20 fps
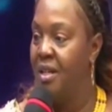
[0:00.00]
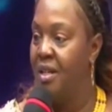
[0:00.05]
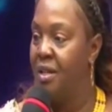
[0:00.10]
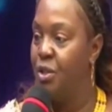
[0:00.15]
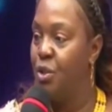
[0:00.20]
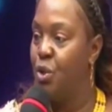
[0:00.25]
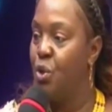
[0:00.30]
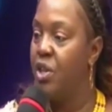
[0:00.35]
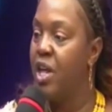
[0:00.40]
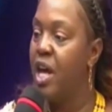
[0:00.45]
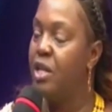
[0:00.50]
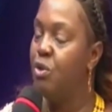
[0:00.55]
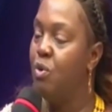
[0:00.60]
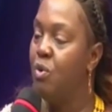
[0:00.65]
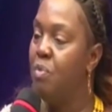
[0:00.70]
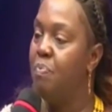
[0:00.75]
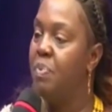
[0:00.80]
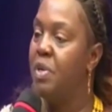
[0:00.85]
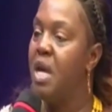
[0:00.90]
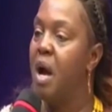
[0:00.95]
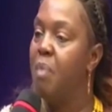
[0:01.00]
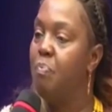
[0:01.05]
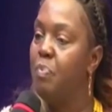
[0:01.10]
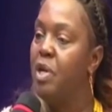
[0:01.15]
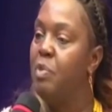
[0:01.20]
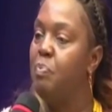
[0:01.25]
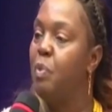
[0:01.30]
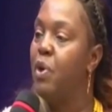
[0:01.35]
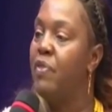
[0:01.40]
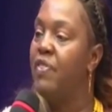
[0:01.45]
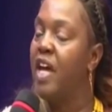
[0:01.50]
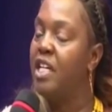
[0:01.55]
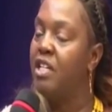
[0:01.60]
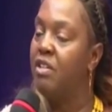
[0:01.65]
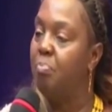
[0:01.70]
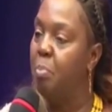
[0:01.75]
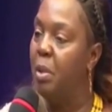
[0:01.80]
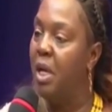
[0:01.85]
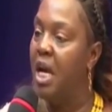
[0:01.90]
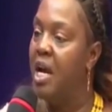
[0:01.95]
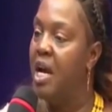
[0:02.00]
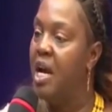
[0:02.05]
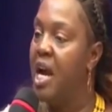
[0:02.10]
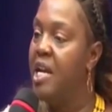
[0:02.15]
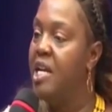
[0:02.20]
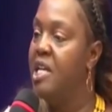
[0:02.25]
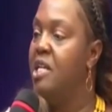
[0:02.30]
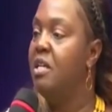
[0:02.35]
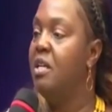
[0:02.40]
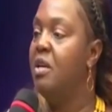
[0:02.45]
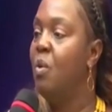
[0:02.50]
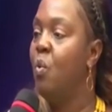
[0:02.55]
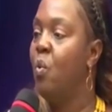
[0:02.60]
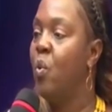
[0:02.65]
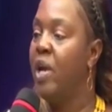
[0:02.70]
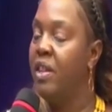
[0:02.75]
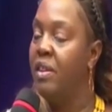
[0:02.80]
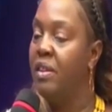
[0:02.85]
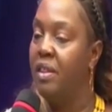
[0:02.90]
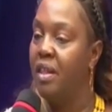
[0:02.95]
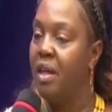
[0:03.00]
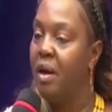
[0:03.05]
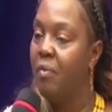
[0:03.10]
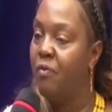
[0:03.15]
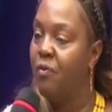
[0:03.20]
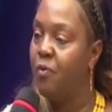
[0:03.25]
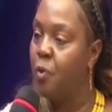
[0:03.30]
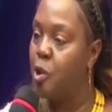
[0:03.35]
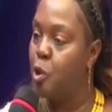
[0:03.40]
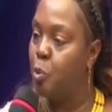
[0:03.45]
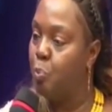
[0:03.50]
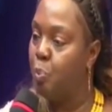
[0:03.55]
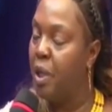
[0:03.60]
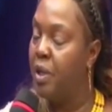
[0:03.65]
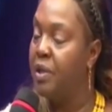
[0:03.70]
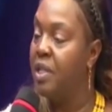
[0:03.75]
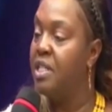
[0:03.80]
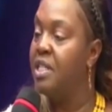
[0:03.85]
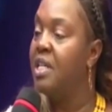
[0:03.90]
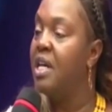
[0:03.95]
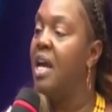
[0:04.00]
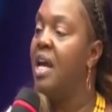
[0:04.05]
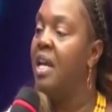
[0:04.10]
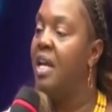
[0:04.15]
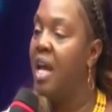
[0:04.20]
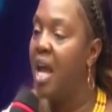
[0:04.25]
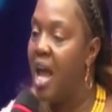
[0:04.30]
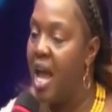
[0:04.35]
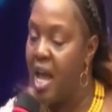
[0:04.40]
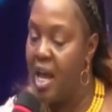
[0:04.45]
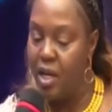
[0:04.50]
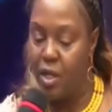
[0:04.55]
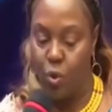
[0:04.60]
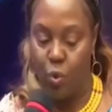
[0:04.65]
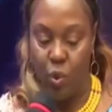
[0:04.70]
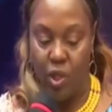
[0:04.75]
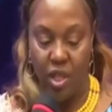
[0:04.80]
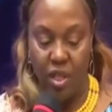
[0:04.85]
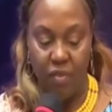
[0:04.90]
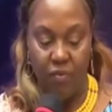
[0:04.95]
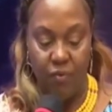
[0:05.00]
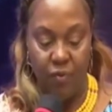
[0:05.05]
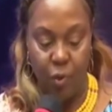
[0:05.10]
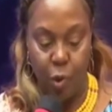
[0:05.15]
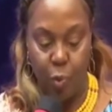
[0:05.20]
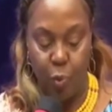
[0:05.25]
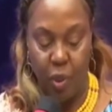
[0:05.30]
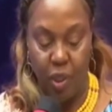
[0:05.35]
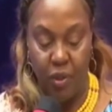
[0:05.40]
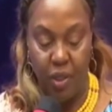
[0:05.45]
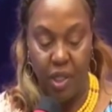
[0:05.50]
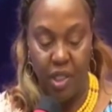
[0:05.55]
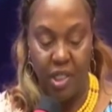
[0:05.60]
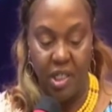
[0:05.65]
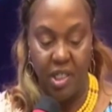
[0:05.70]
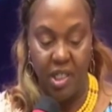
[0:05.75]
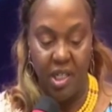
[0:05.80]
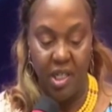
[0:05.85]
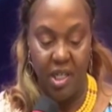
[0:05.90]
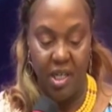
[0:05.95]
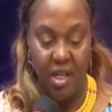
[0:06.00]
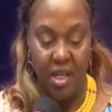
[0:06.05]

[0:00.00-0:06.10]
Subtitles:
so that we'll be a people that begin with the spirit and end with the spirit.